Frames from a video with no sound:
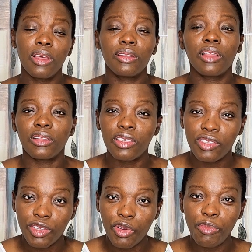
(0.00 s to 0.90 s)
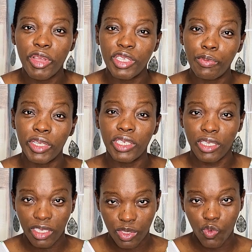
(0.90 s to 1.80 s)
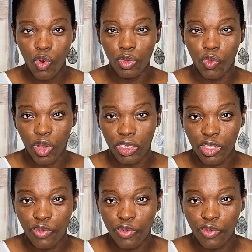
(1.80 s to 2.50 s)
that the zero-based budget is what works